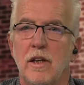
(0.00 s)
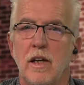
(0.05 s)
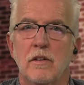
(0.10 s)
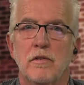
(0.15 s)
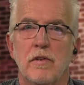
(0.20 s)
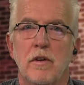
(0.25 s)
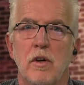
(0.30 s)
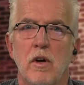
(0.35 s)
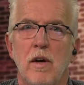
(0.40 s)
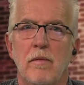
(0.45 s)

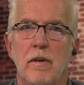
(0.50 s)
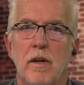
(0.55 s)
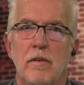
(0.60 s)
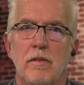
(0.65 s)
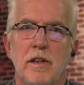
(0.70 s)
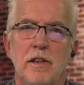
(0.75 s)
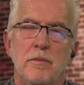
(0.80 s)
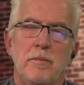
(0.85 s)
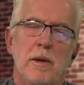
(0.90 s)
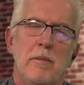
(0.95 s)
it's
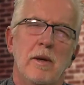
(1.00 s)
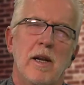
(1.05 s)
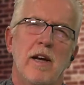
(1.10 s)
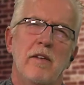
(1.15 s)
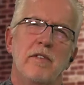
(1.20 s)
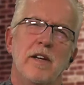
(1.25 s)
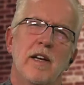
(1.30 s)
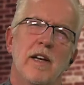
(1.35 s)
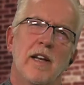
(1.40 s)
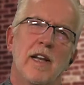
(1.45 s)
phenomenal. These people
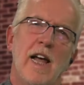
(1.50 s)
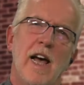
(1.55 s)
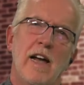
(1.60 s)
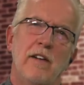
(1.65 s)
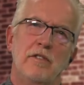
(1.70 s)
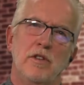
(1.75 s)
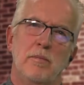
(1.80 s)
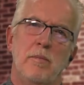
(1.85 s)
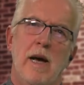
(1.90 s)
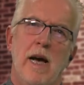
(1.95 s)
have their
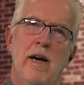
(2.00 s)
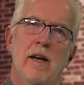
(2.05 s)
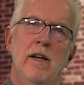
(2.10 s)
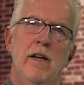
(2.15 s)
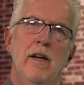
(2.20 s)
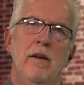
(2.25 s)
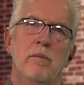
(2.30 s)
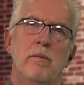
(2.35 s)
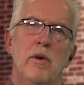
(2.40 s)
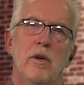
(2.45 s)
lives back.
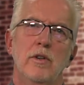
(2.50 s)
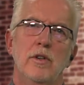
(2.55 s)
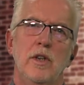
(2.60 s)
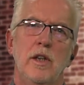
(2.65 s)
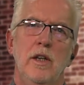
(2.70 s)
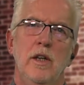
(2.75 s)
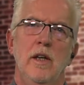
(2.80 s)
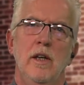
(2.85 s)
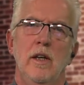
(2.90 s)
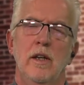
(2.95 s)

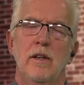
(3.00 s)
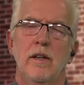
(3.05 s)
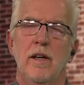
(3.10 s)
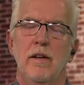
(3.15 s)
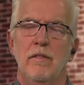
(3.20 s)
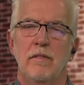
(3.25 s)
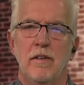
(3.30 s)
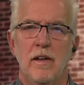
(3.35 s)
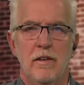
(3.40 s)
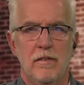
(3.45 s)
Percy,
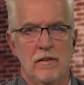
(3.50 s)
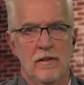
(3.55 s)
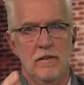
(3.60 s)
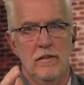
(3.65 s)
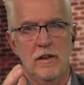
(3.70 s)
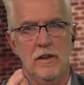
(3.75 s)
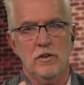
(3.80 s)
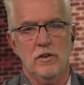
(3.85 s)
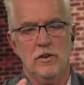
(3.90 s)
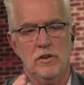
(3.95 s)

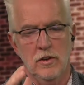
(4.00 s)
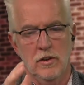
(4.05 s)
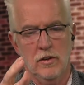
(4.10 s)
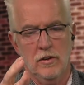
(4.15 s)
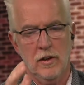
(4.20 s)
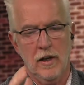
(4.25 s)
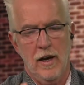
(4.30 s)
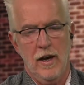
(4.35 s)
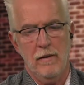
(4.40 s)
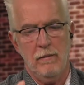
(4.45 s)
this
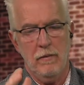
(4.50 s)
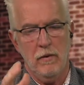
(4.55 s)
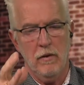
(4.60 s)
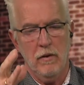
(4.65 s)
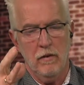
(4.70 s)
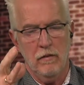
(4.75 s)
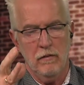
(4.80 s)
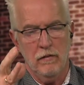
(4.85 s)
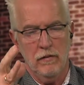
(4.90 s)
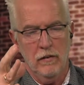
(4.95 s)
type
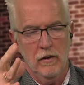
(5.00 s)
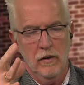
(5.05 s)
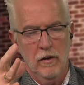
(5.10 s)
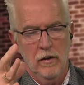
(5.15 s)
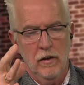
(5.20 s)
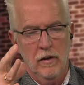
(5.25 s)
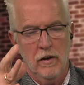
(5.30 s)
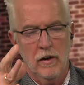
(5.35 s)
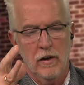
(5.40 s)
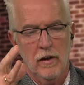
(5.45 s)
of
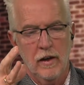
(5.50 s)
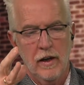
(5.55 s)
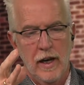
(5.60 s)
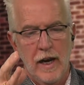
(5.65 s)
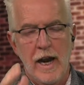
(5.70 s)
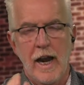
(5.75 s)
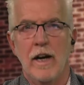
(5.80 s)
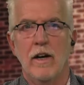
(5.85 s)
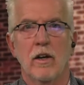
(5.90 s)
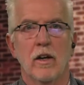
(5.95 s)

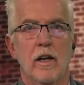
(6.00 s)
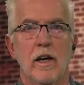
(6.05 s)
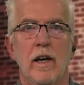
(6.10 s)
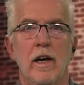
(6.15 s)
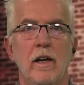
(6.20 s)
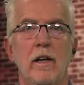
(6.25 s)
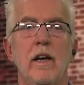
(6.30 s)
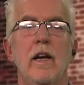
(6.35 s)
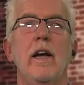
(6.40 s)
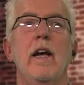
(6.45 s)
angle,
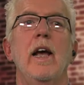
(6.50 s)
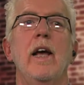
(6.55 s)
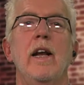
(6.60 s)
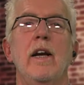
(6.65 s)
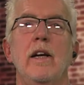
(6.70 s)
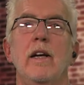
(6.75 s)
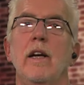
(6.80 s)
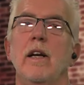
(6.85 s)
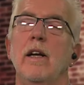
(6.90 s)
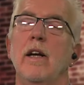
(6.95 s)

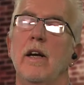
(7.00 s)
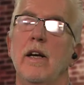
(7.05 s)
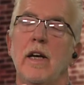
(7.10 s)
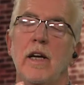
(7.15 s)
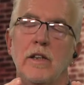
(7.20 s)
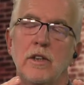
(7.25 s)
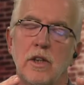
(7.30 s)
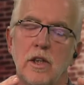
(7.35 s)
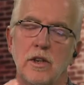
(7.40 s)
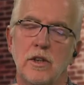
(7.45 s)
and
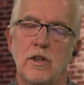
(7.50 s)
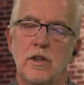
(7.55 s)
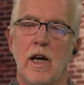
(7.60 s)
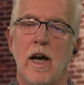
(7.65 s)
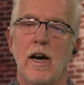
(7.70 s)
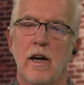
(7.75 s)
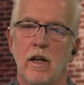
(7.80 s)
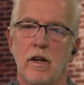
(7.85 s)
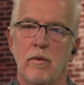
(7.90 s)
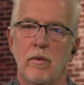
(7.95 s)
he's
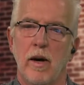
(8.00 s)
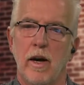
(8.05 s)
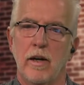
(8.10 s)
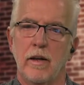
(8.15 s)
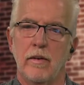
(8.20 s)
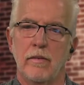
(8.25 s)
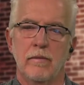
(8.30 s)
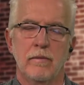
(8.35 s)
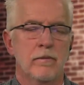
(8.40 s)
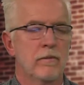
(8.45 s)
exactly right.